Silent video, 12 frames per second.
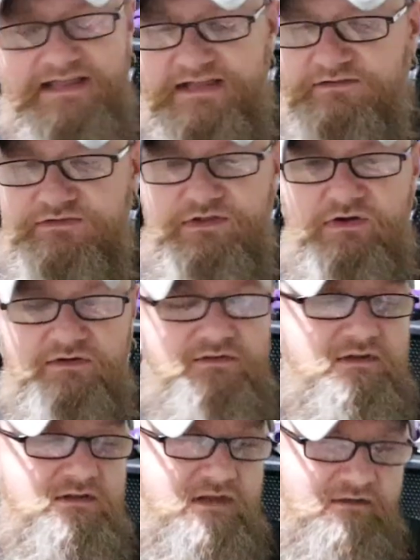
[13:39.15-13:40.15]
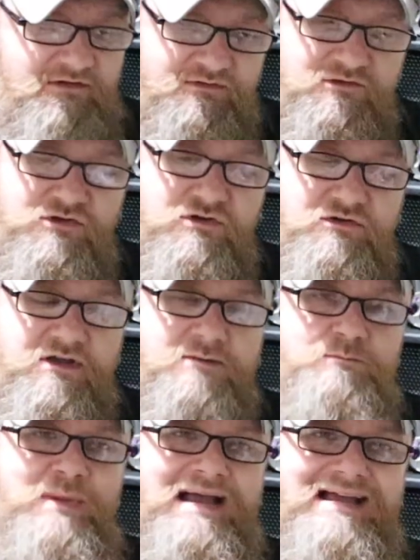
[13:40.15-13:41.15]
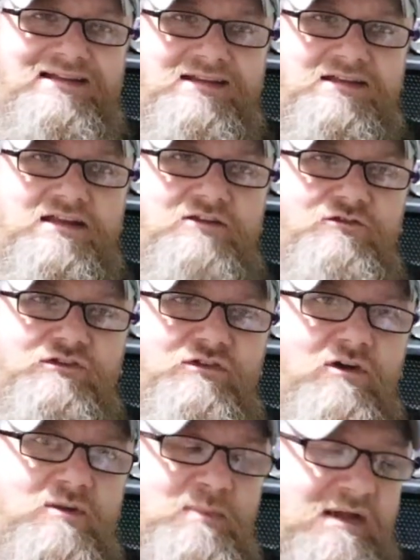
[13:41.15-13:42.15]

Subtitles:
It's not. There is good and bad in every style of